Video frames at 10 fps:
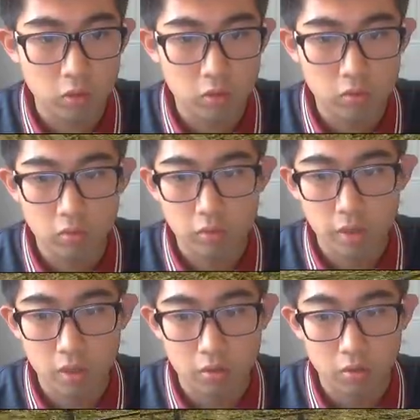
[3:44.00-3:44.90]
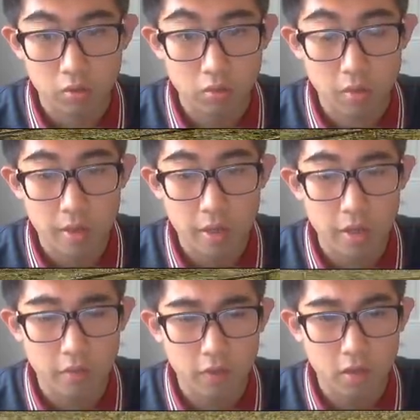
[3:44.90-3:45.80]
through the window. I might
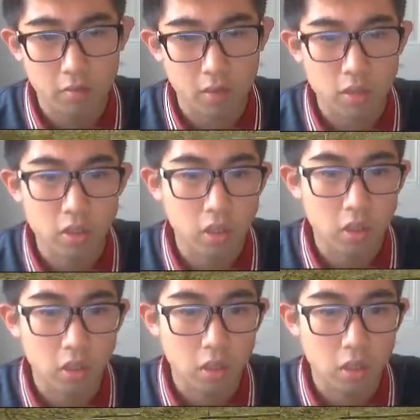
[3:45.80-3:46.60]
have hit him, actually.